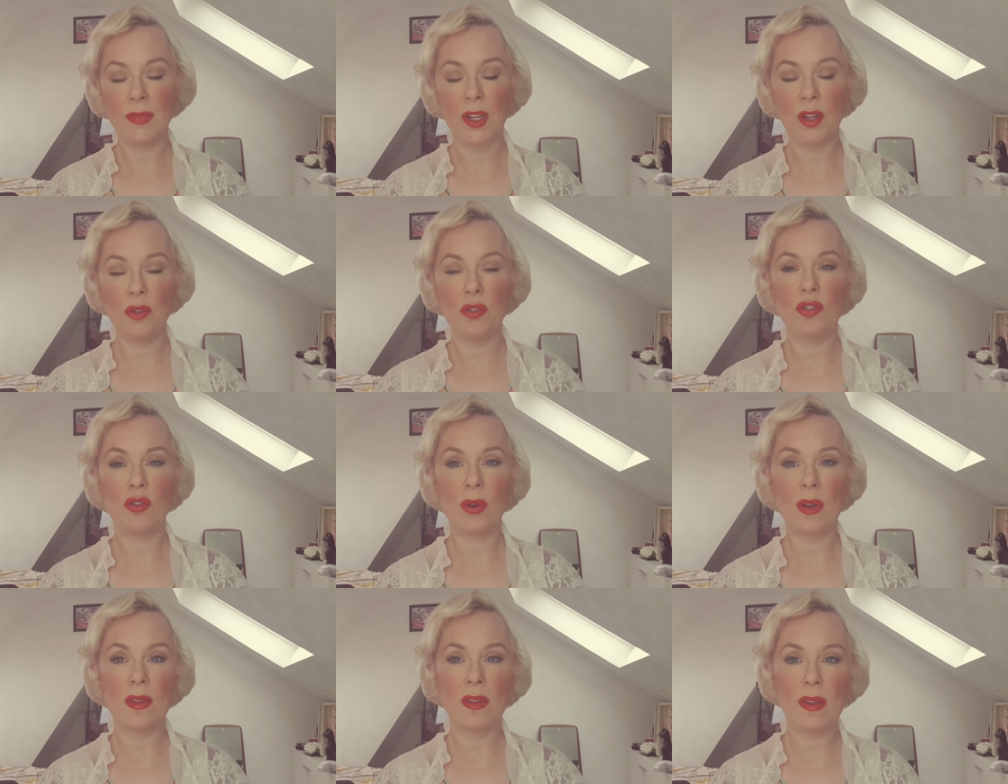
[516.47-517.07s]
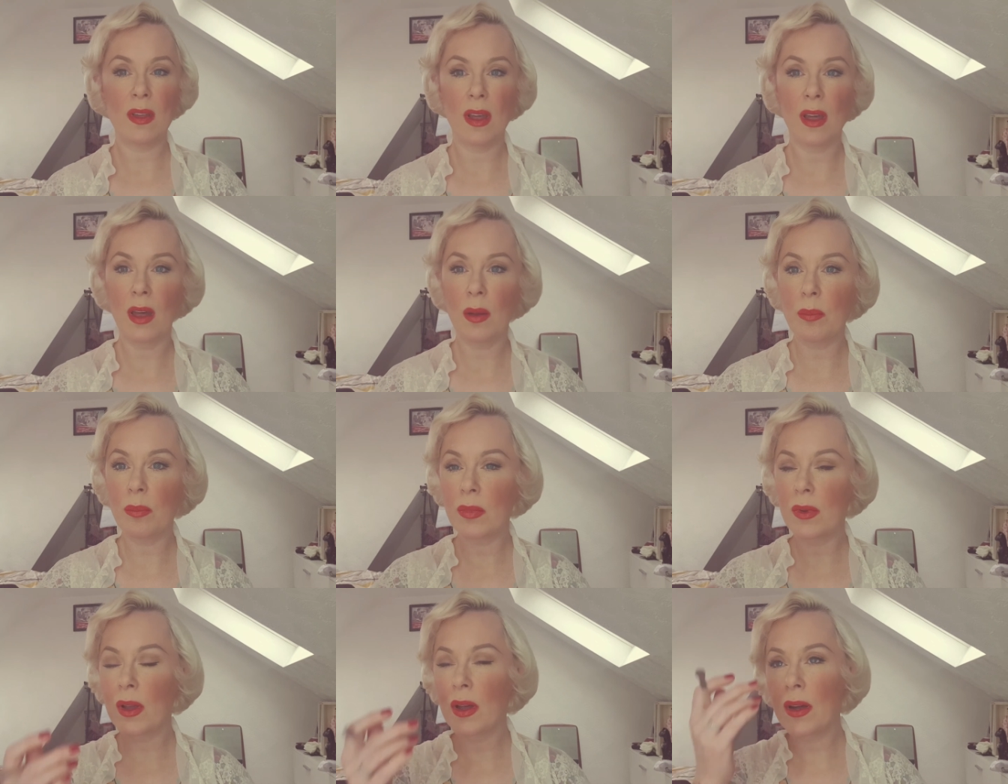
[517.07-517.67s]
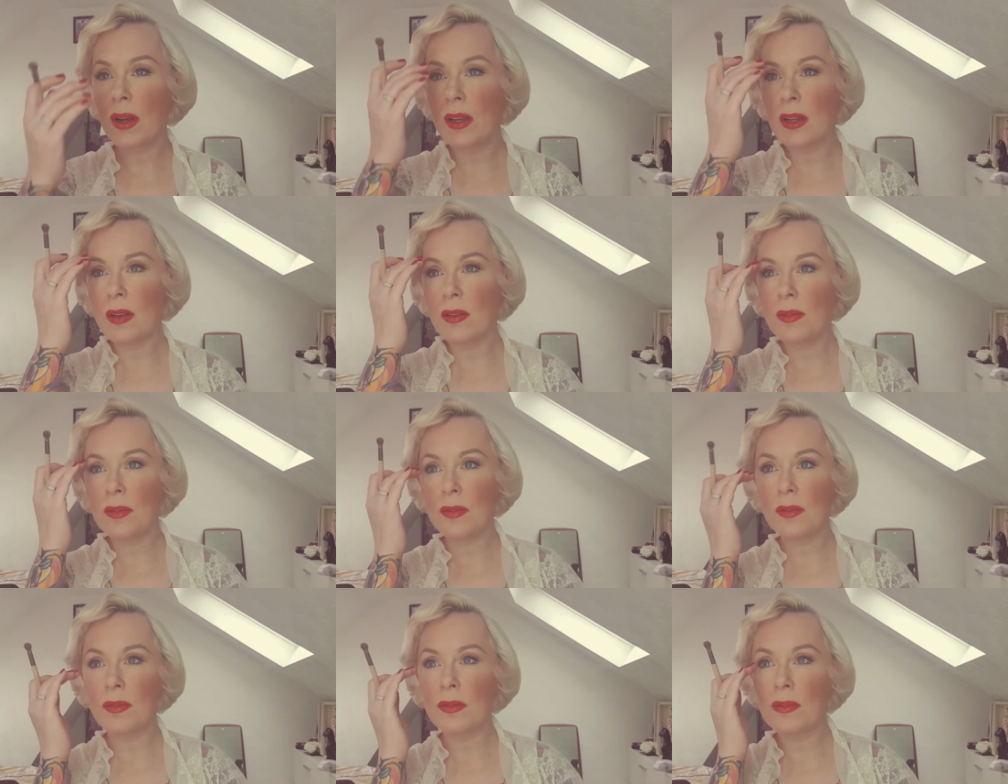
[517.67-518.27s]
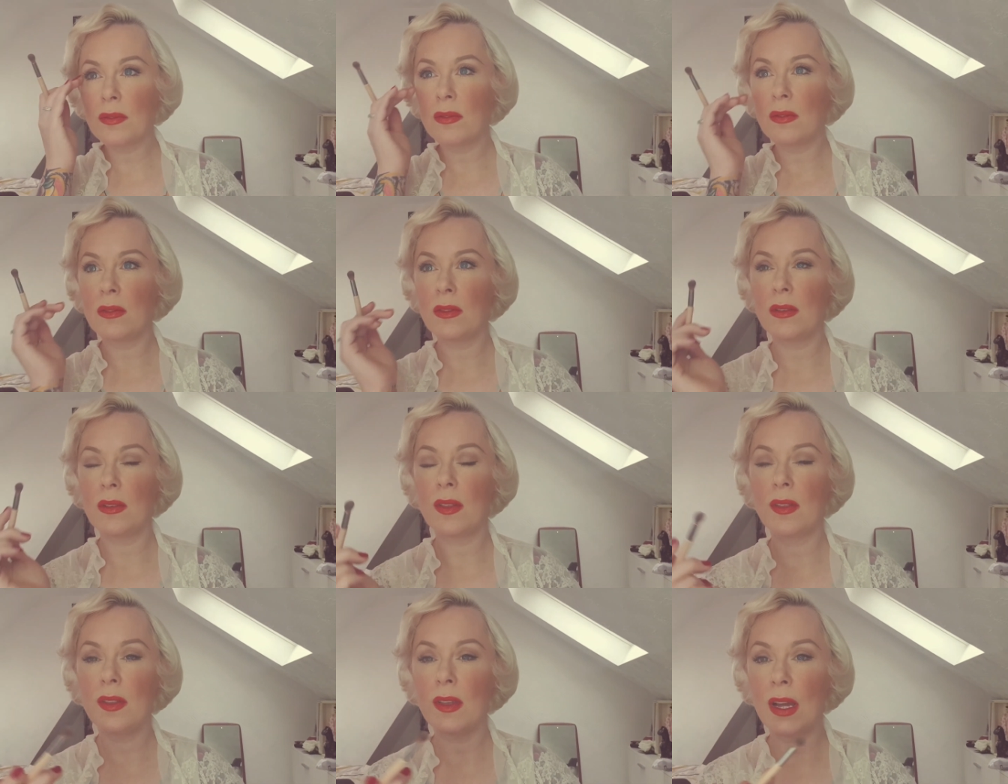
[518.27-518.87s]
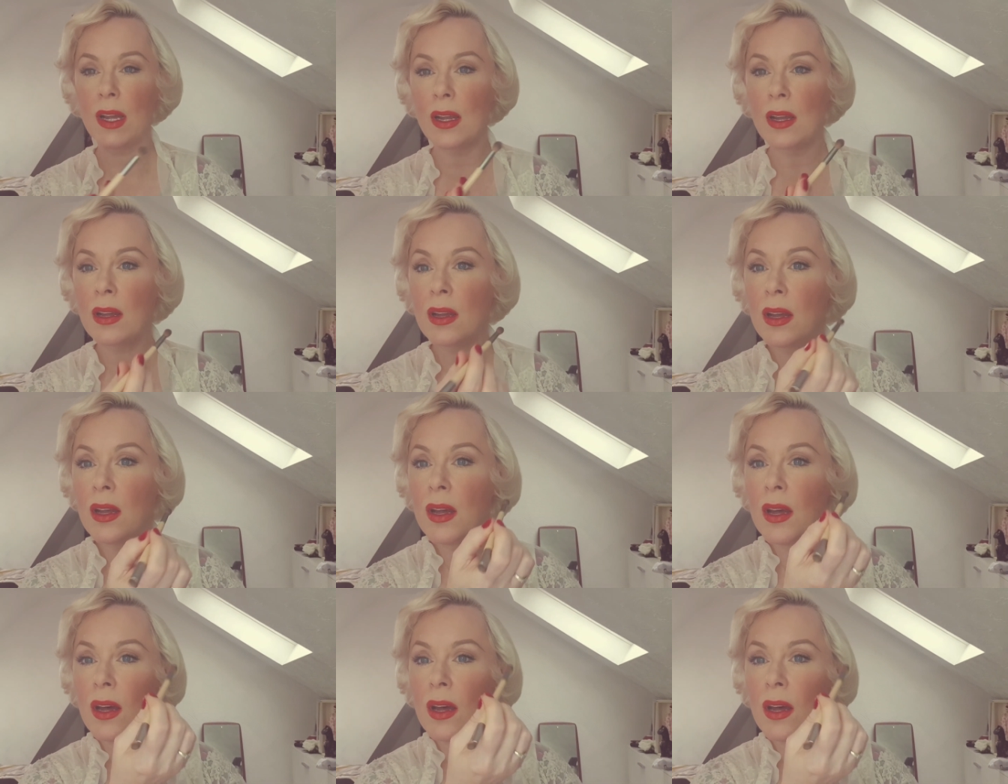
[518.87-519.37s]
you know, dressing up kind of thing.